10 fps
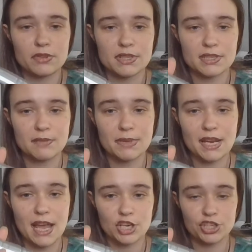to somebody
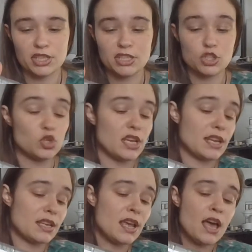actually to get
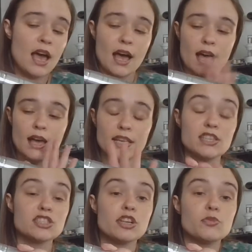
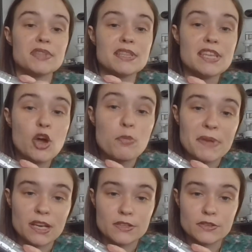installed with
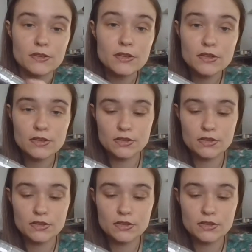Neopixel.